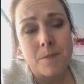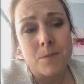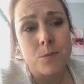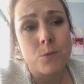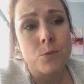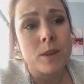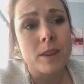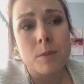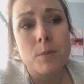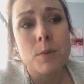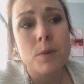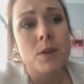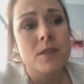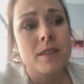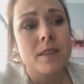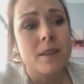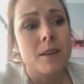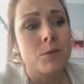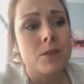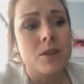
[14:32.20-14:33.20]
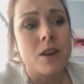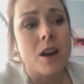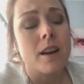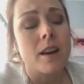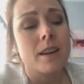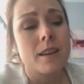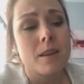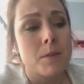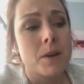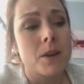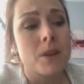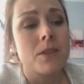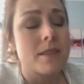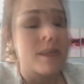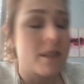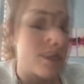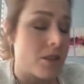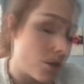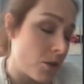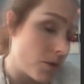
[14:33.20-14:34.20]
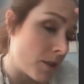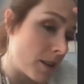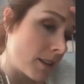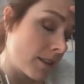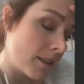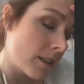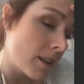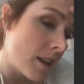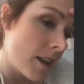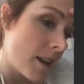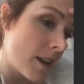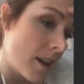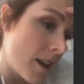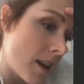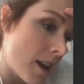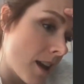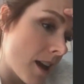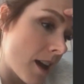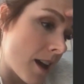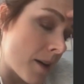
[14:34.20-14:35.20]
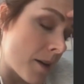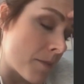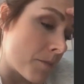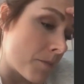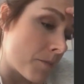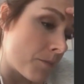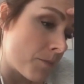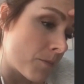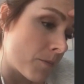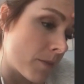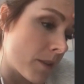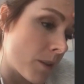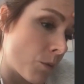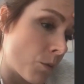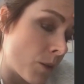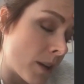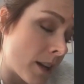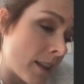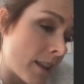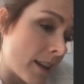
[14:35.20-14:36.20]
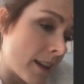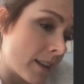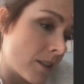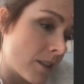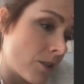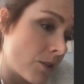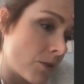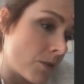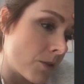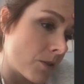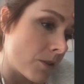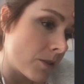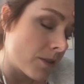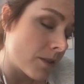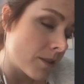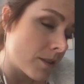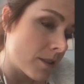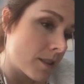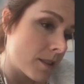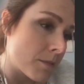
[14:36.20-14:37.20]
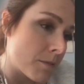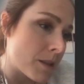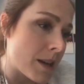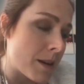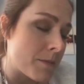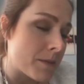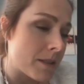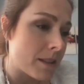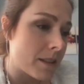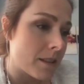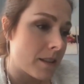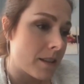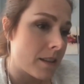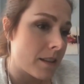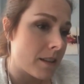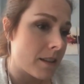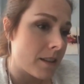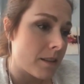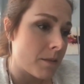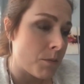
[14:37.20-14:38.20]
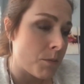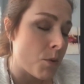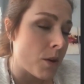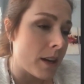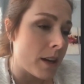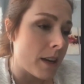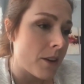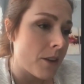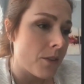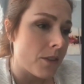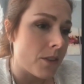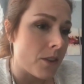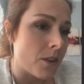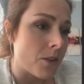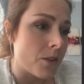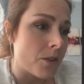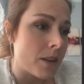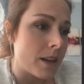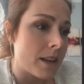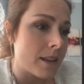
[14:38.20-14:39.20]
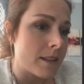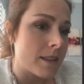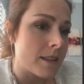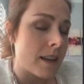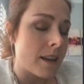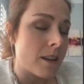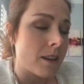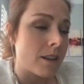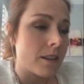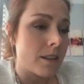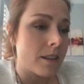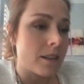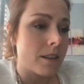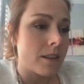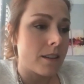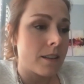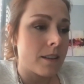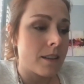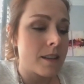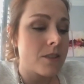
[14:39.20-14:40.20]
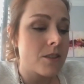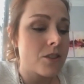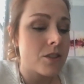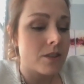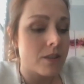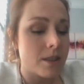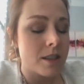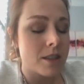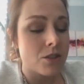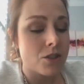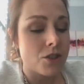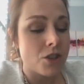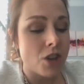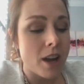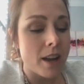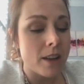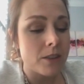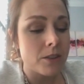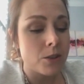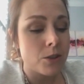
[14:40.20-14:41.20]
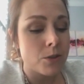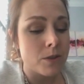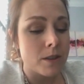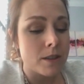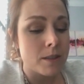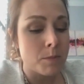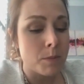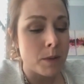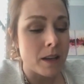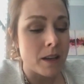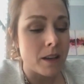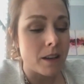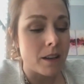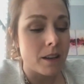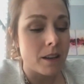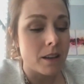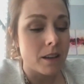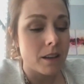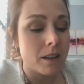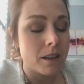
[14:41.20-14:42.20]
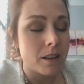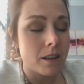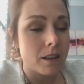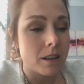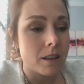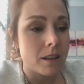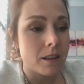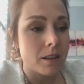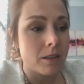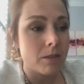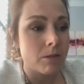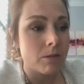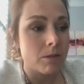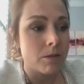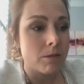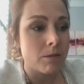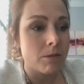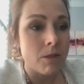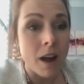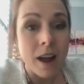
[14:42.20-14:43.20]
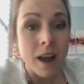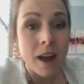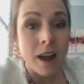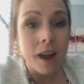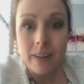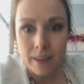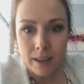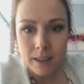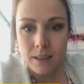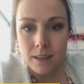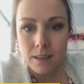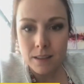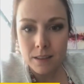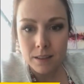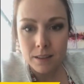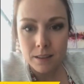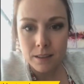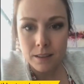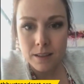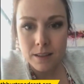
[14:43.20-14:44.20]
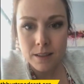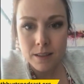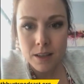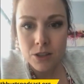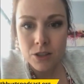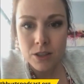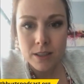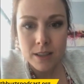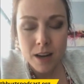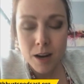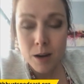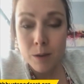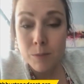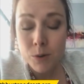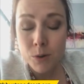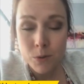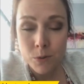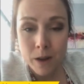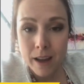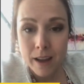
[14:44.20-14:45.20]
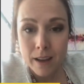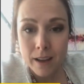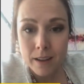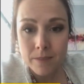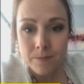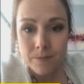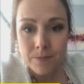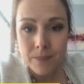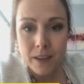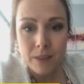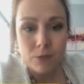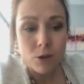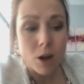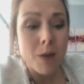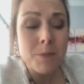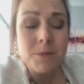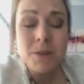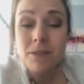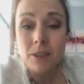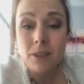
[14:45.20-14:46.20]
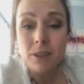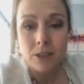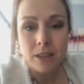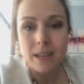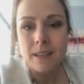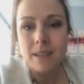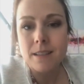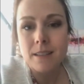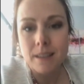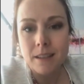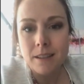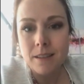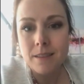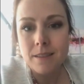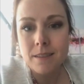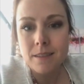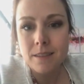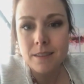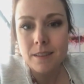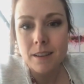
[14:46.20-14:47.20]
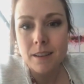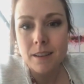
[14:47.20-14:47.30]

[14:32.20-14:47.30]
With the person that we're talking about this issue with. What I like to sometimes point out, though, is that this child who has been violated in such a terrible way and robbed of their innocence